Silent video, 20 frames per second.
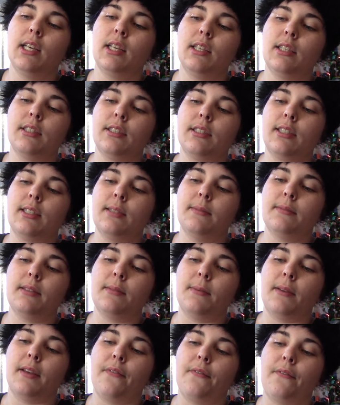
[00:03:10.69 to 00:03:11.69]
There seems to
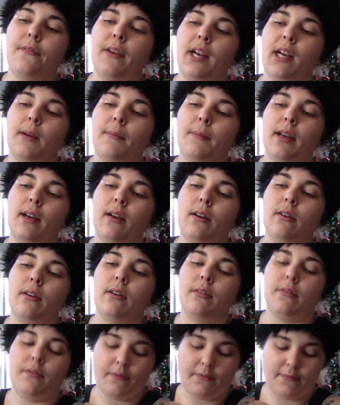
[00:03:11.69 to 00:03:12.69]
be a fair amount
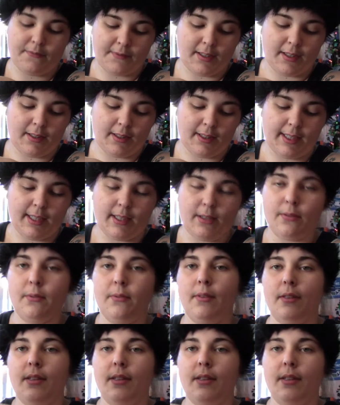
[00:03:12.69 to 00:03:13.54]
of fallout with